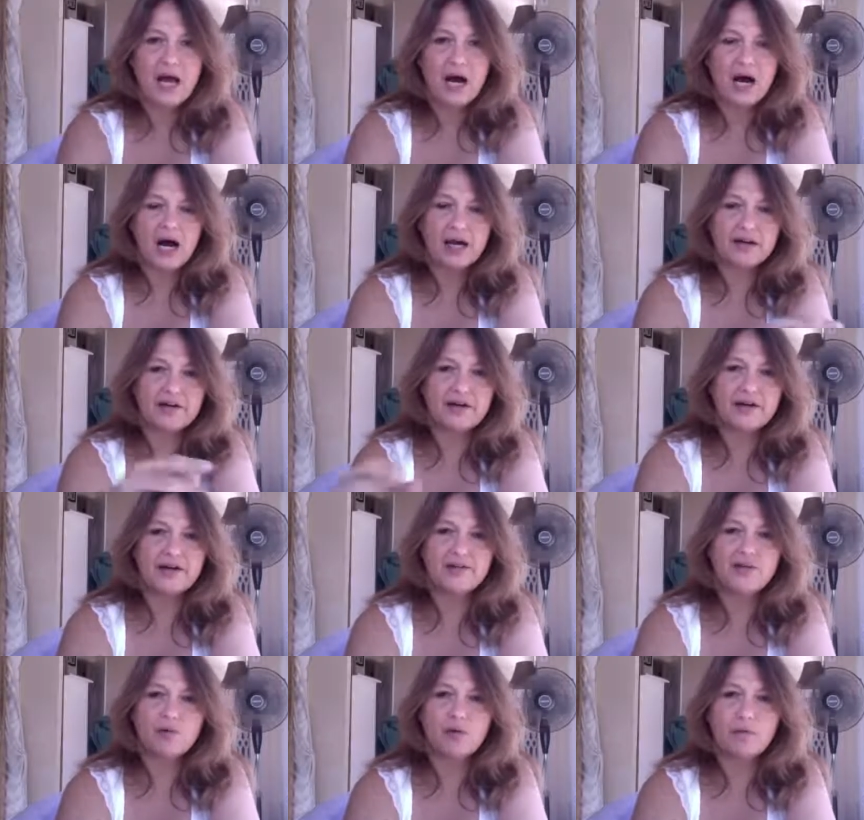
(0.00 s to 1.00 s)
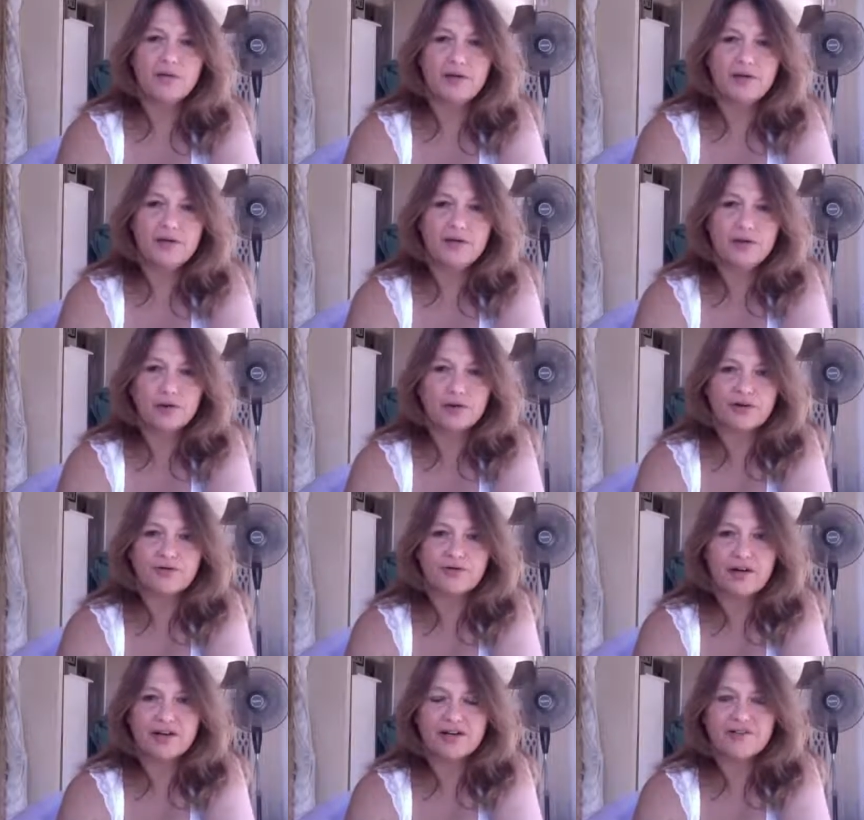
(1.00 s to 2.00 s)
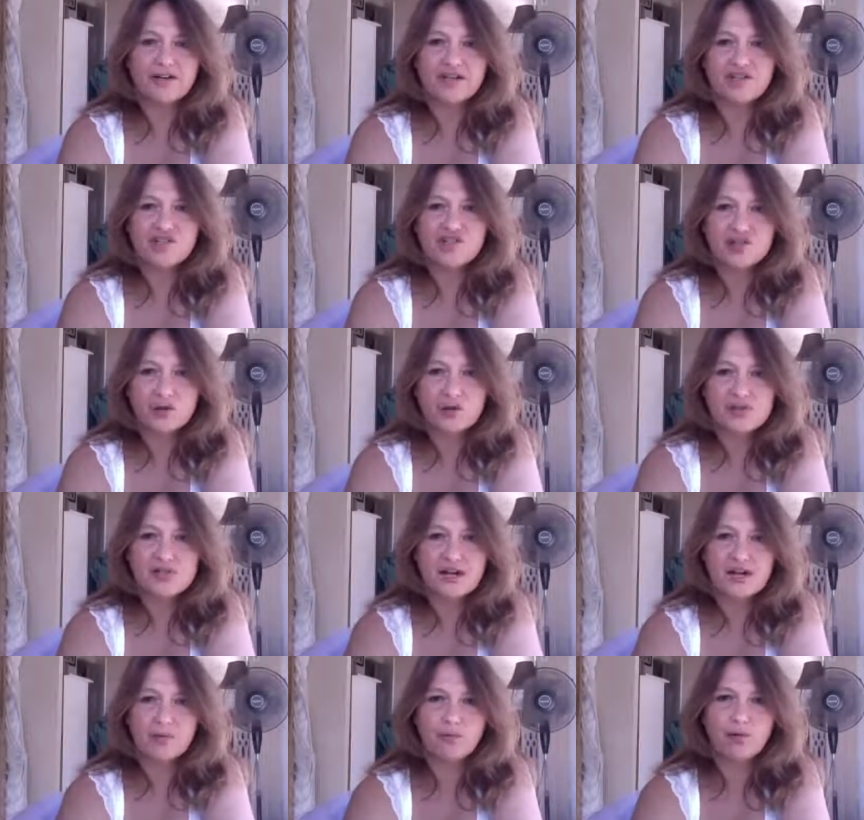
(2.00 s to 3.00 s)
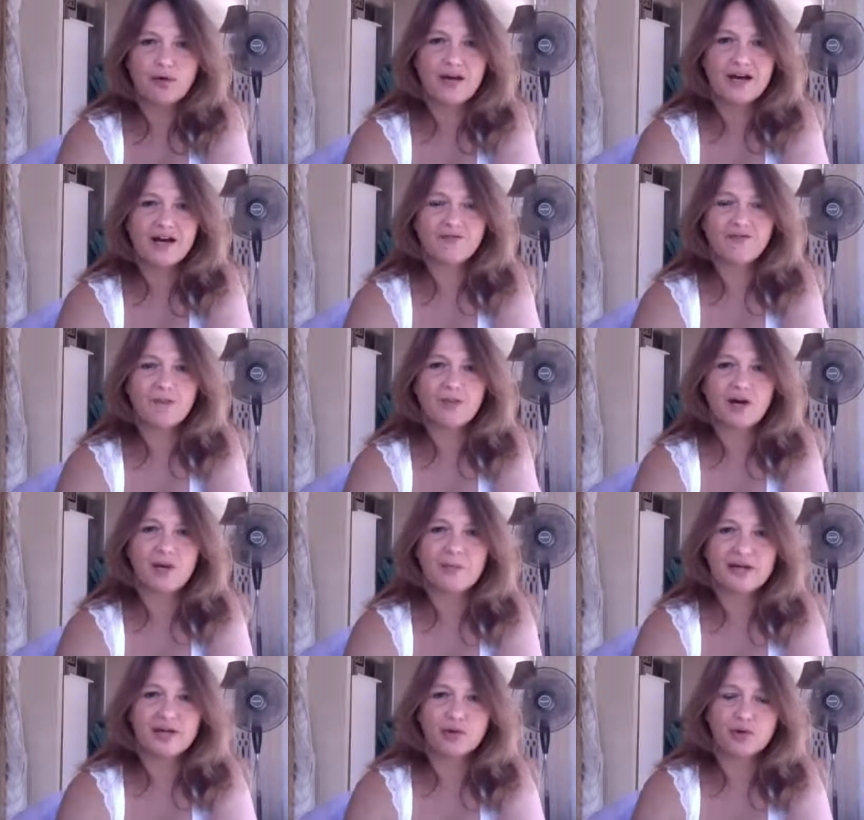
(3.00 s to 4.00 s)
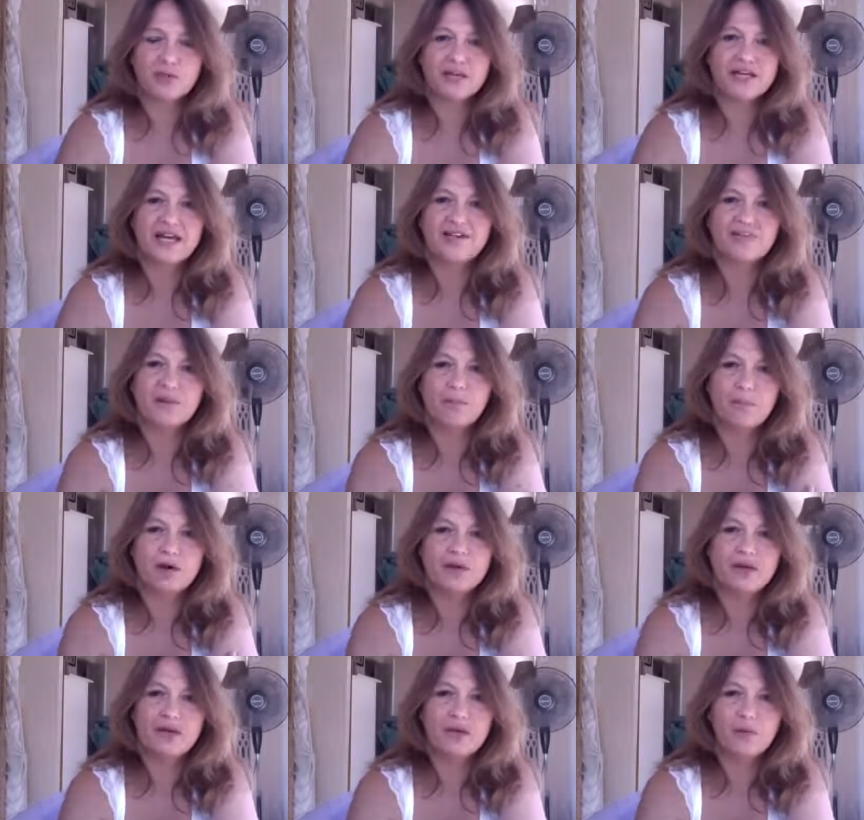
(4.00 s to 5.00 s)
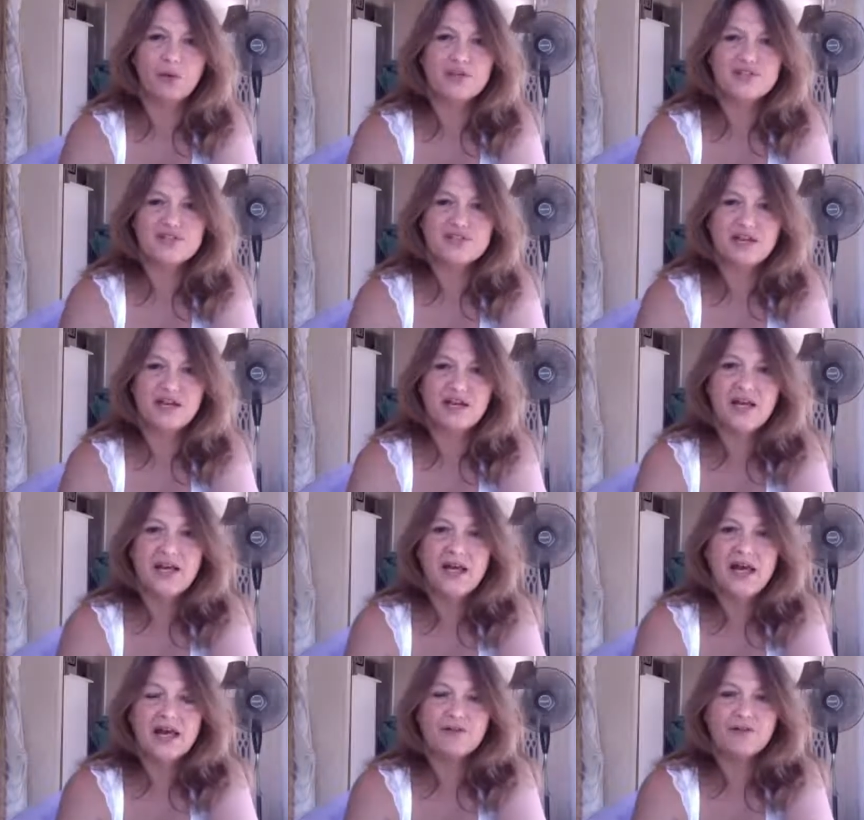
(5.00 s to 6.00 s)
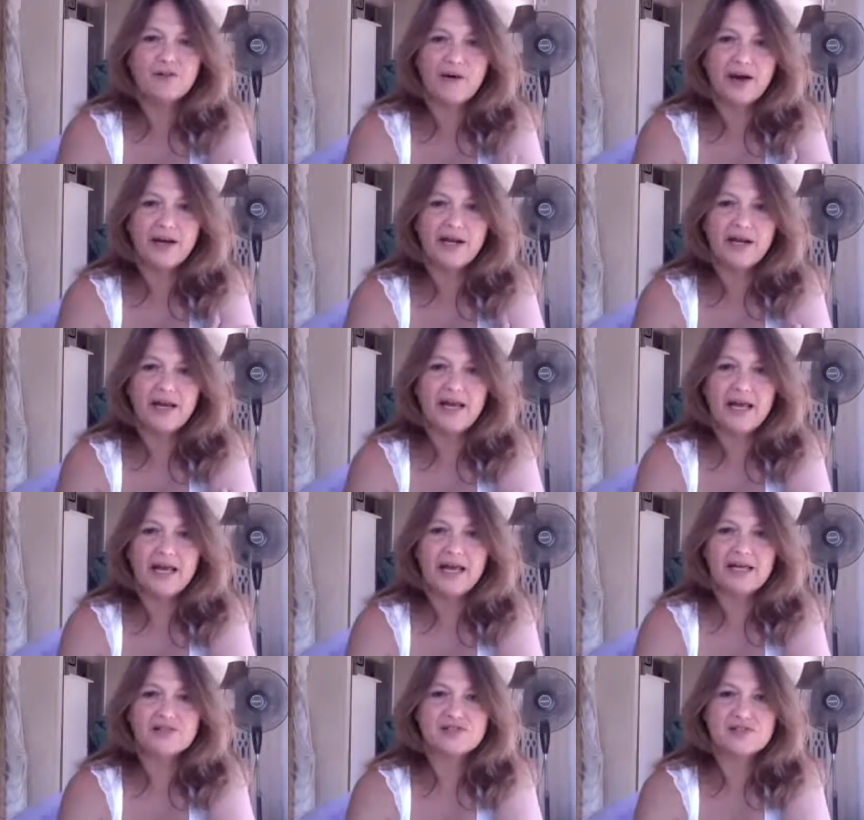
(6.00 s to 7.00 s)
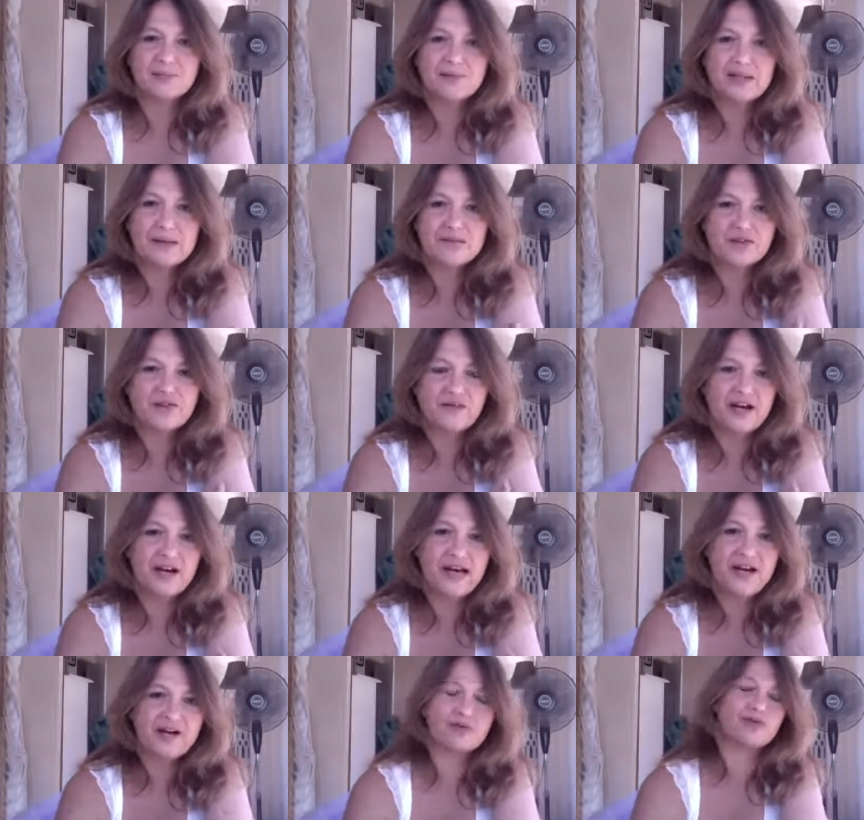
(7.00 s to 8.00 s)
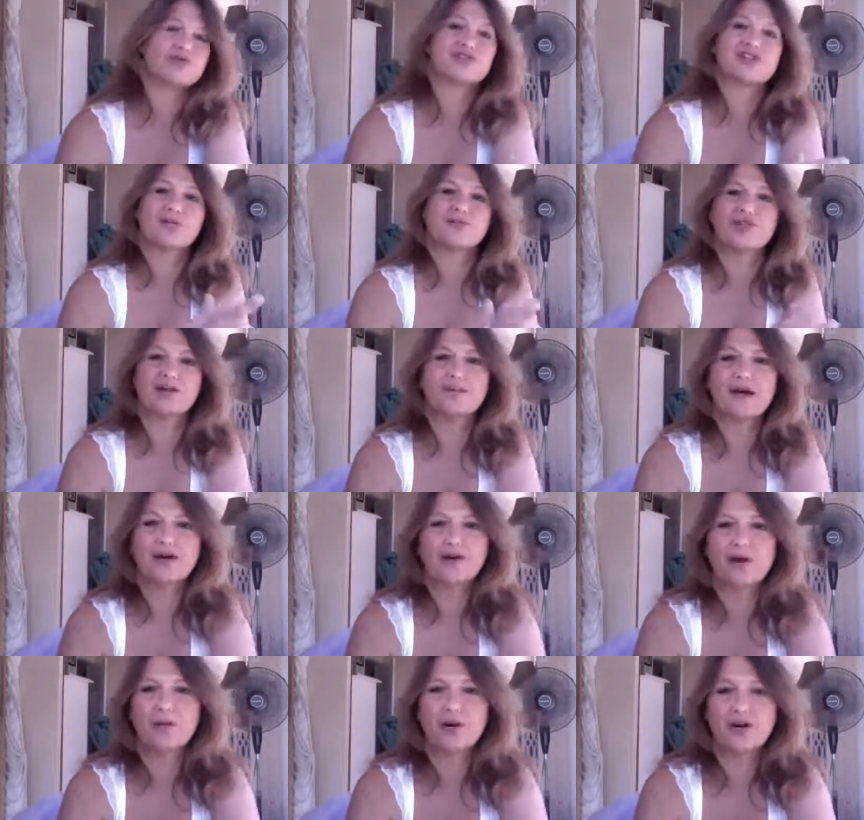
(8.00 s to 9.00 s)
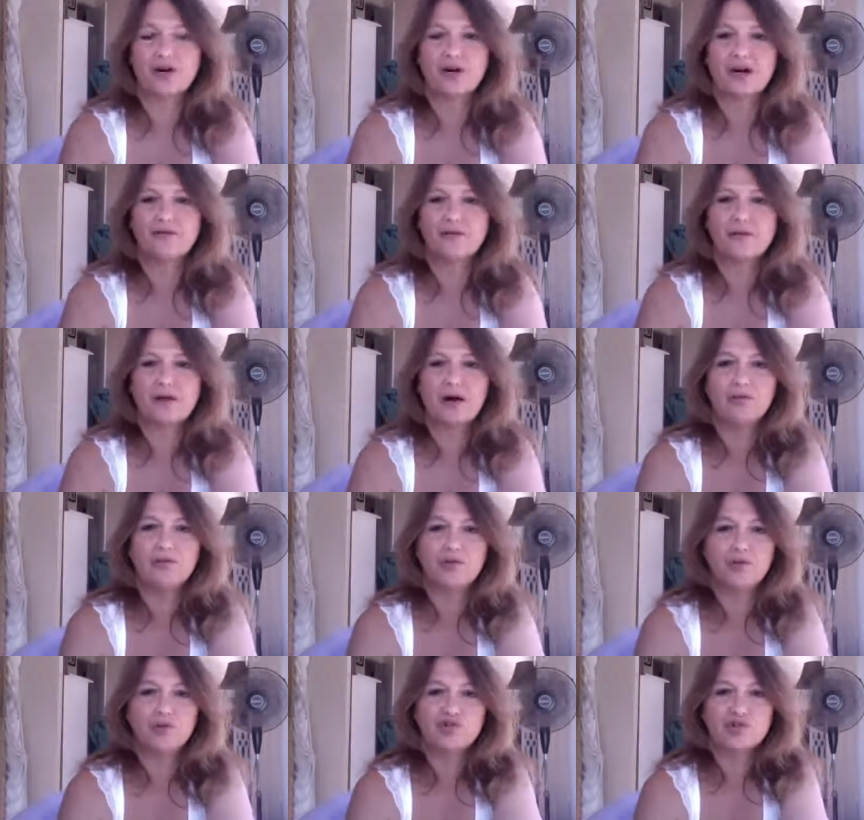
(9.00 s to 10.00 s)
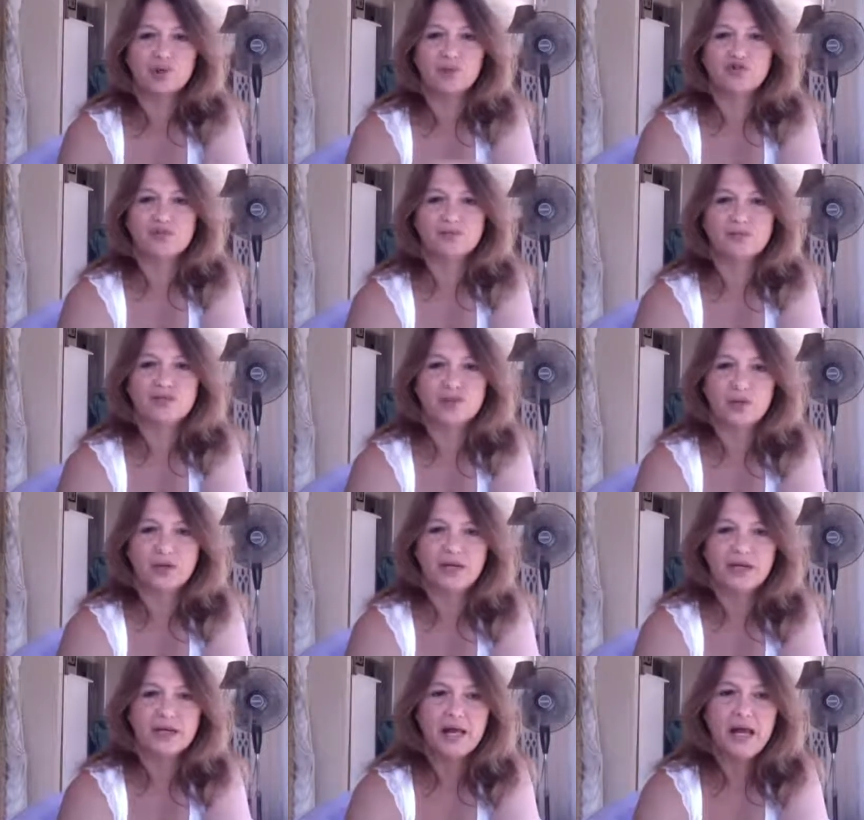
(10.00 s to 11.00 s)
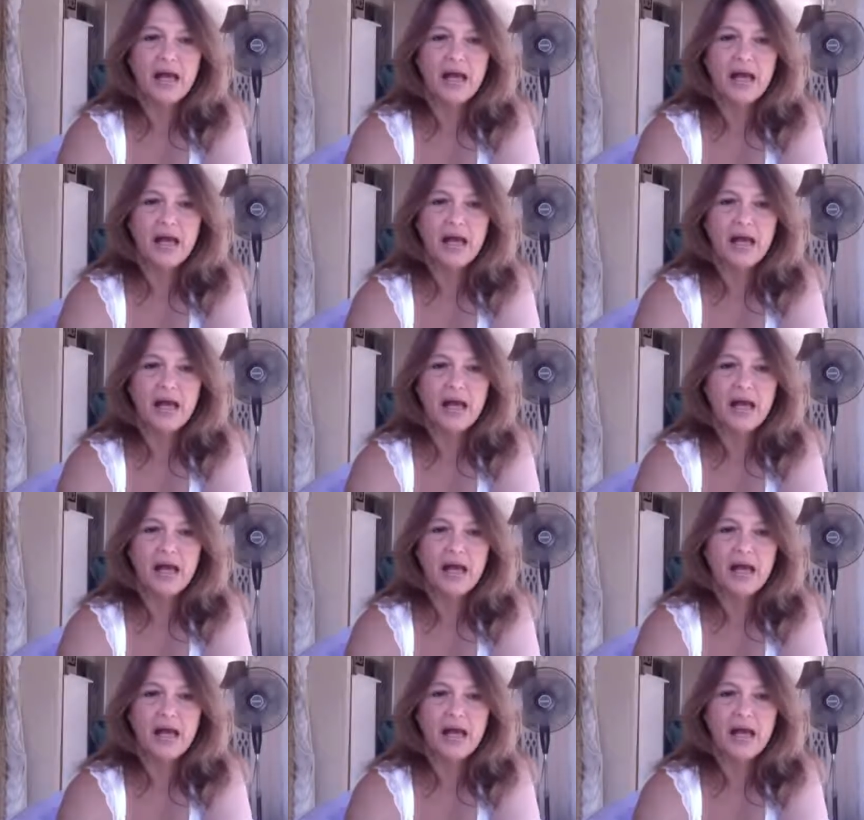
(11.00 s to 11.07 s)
And you will be notified of any shows I will have upcoming. I normally have them Monday, Wednesday, and Friday. And sometimes if I have other subject matter I want to cover, I'll do shows in between.